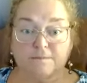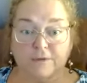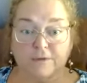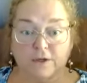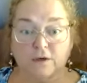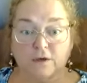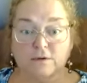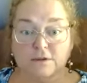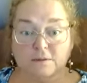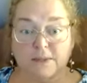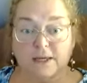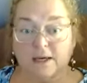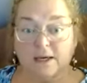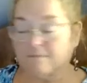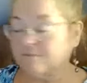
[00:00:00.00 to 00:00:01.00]
You know,
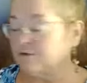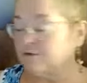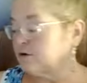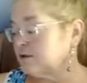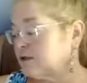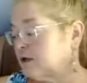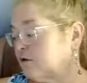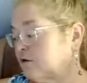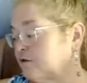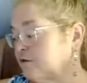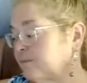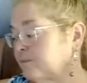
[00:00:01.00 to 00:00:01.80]
speak up for yourself.